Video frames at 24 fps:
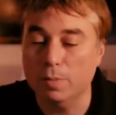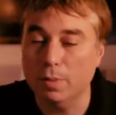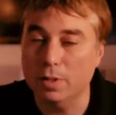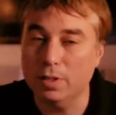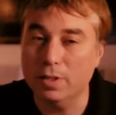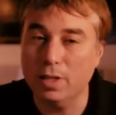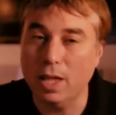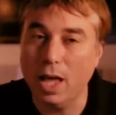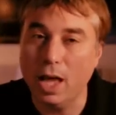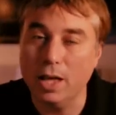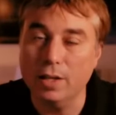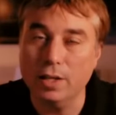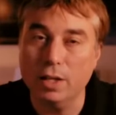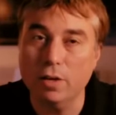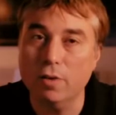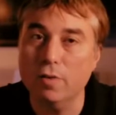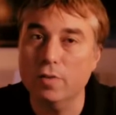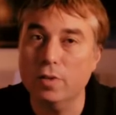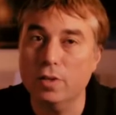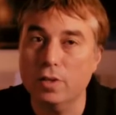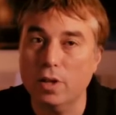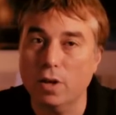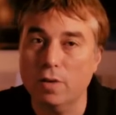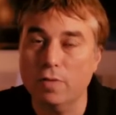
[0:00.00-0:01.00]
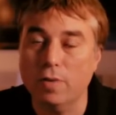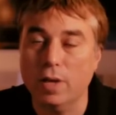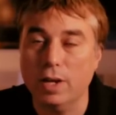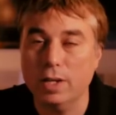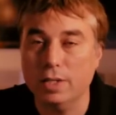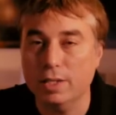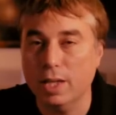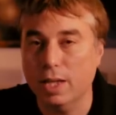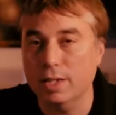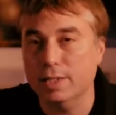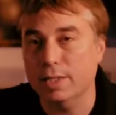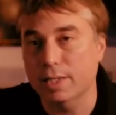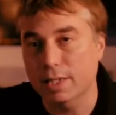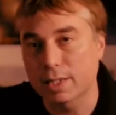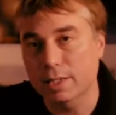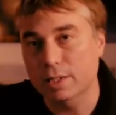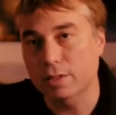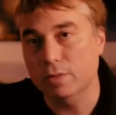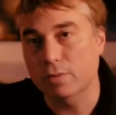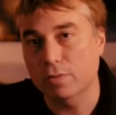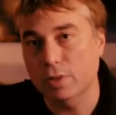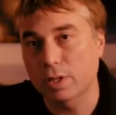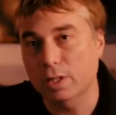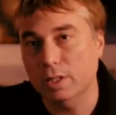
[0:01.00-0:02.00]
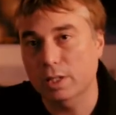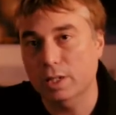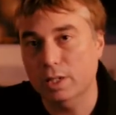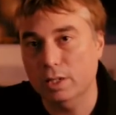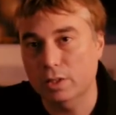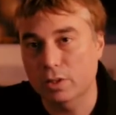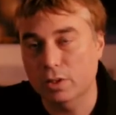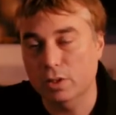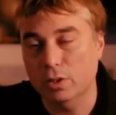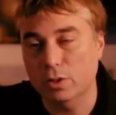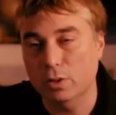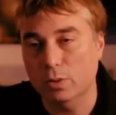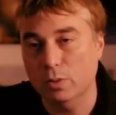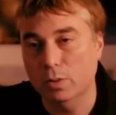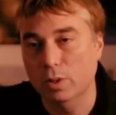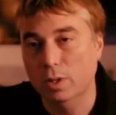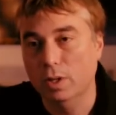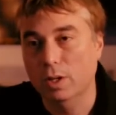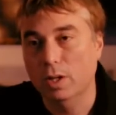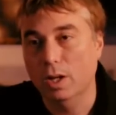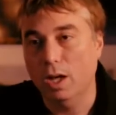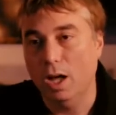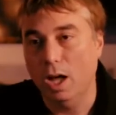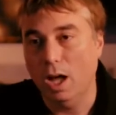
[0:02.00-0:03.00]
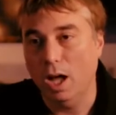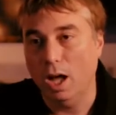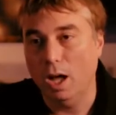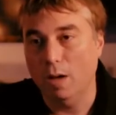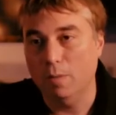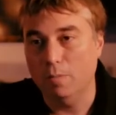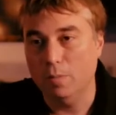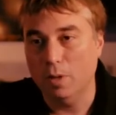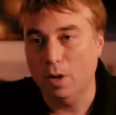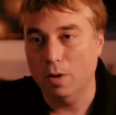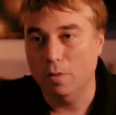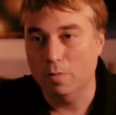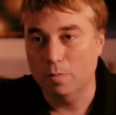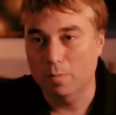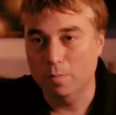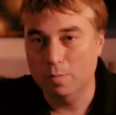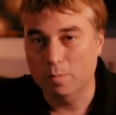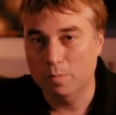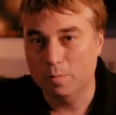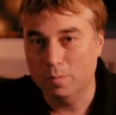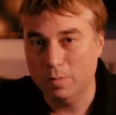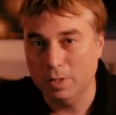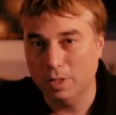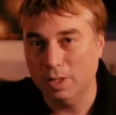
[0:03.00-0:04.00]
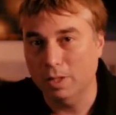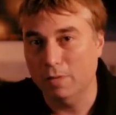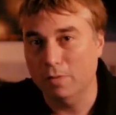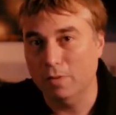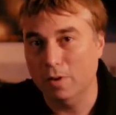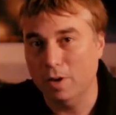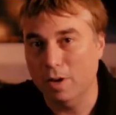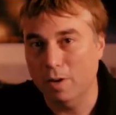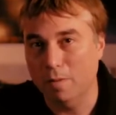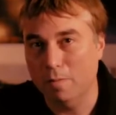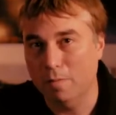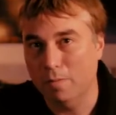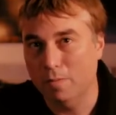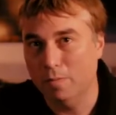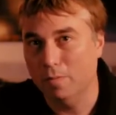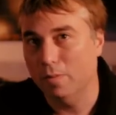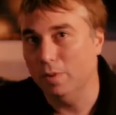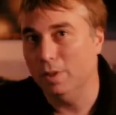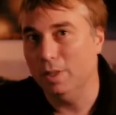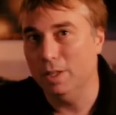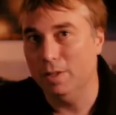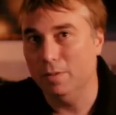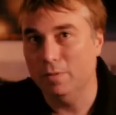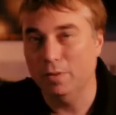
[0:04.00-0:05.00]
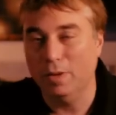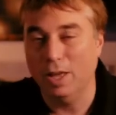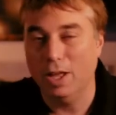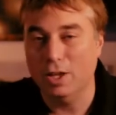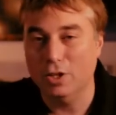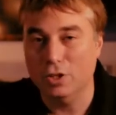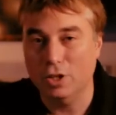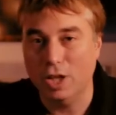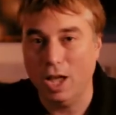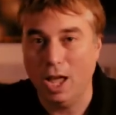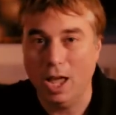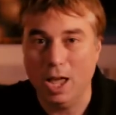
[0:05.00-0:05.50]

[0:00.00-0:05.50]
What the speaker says: but the idea of the dogfighting test isn't really to deliver a fully fledged